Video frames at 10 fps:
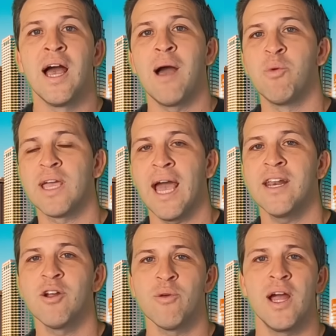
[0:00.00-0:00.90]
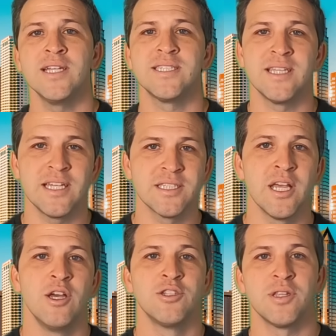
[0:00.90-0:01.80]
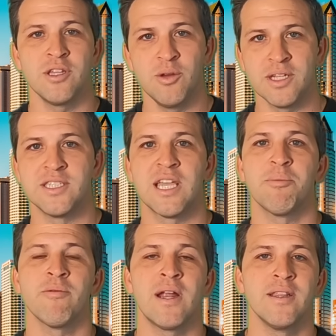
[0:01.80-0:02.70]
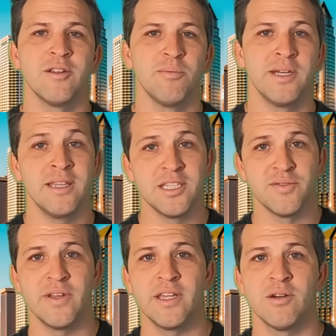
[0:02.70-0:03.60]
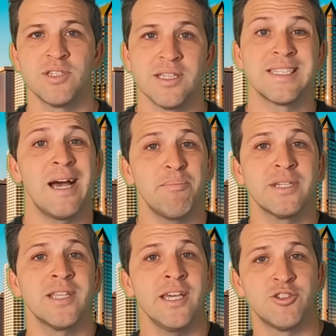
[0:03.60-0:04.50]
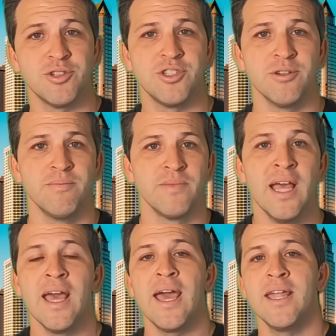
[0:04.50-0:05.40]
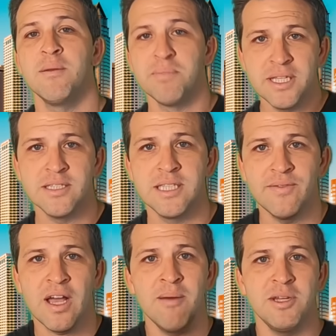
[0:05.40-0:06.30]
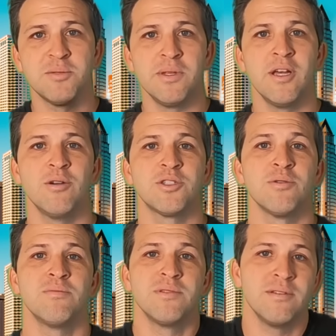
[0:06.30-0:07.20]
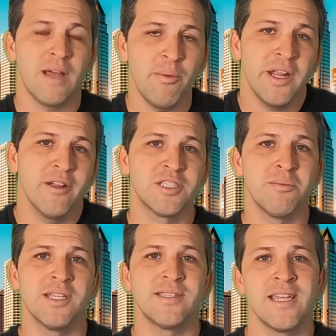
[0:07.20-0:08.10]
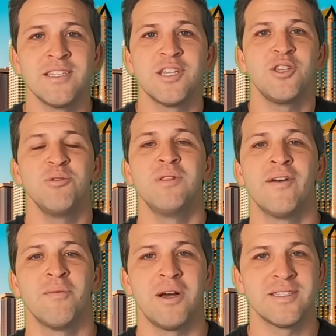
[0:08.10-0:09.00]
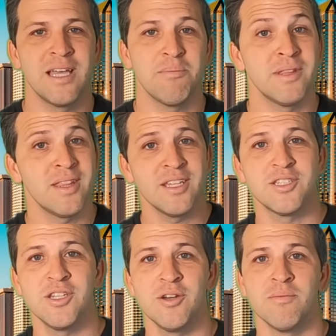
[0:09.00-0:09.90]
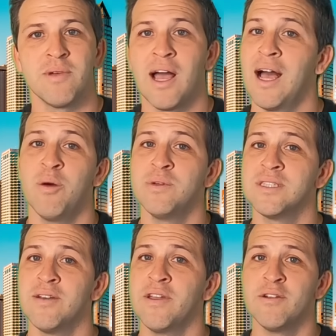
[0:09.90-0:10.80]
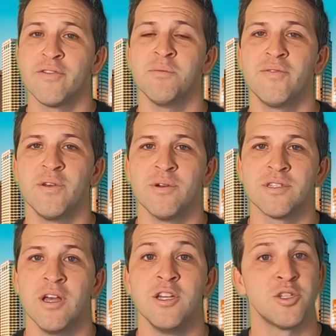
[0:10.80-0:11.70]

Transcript: I will categorize things so that you can skip around a little bit in this video to the topics that interest you. And please leave comments below so I want to hear some of the things that you love about Tampa and things to do. I always love hearing from the viewers.